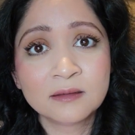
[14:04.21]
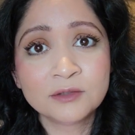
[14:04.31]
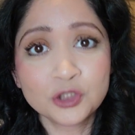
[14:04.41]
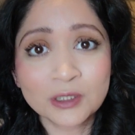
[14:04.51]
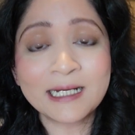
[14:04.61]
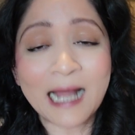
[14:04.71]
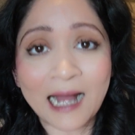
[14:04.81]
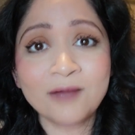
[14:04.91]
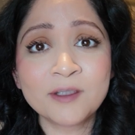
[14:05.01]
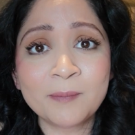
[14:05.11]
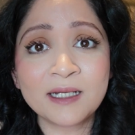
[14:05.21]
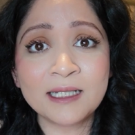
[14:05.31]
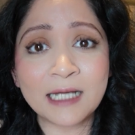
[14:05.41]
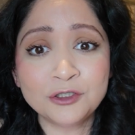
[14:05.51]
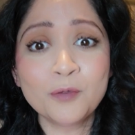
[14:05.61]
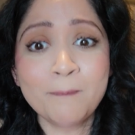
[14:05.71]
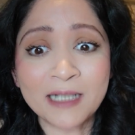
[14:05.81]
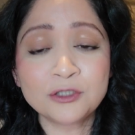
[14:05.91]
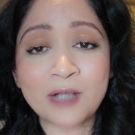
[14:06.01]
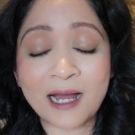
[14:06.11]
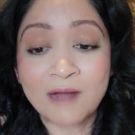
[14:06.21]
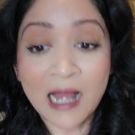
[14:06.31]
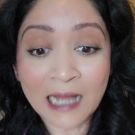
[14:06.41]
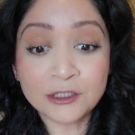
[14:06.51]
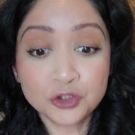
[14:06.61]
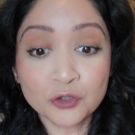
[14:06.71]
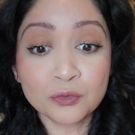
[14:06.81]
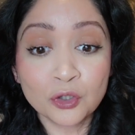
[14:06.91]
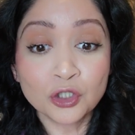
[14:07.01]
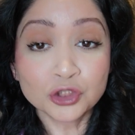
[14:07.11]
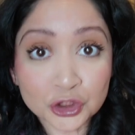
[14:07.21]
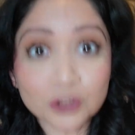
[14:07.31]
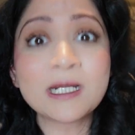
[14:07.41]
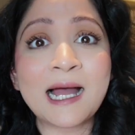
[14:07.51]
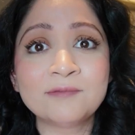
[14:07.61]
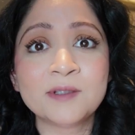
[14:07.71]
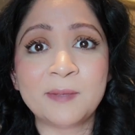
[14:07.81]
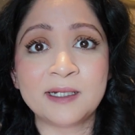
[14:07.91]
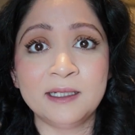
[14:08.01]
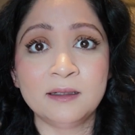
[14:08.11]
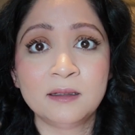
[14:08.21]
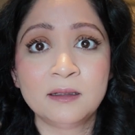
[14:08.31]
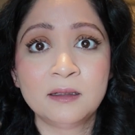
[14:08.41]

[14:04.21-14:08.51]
you can have the money and you meant to have, and you should have the money